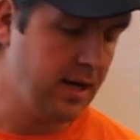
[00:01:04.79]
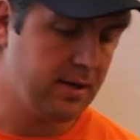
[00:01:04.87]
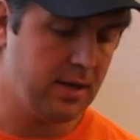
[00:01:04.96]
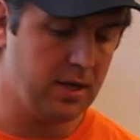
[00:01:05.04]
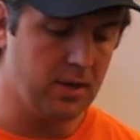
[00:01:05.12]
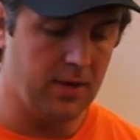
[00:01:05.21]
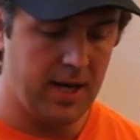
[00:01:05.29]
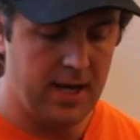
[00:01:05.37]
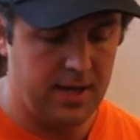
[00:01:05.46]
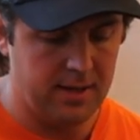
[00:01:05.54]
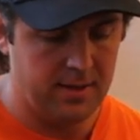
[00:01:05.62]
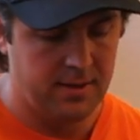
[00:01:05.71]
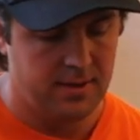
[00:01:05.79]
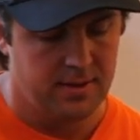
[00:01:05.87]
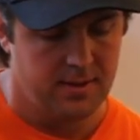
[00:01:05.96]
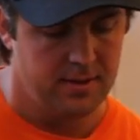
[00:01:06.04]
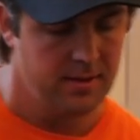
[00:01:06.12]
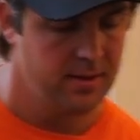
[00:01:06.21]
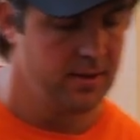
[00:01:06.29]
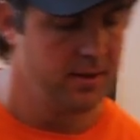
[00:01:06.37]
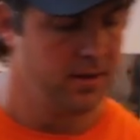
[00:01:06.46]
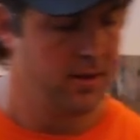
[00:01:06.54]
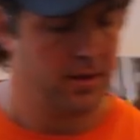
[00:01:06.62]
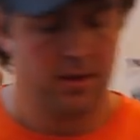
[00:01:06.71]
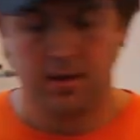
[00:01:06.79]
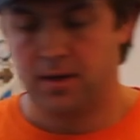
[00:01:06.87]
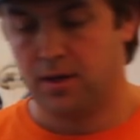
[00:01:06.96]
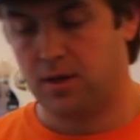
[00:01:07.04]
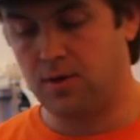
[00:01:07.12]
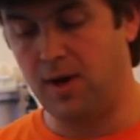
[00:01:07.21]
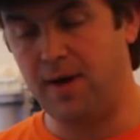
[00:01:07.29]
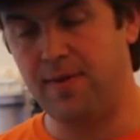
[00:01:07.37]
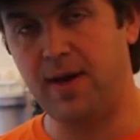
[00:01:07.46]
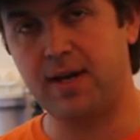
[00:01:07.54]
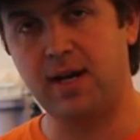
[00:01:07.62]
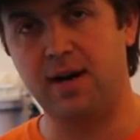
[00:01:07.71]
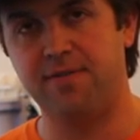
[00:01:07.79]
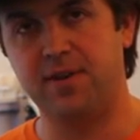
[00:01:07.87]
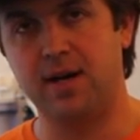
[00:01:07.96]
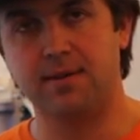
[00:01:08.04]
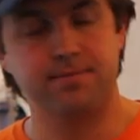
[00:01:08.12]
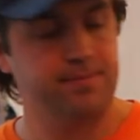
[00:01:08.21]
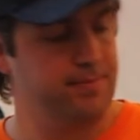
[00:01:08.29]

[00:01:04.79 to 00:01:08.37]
I'm going to go ahead and grind that coffee up.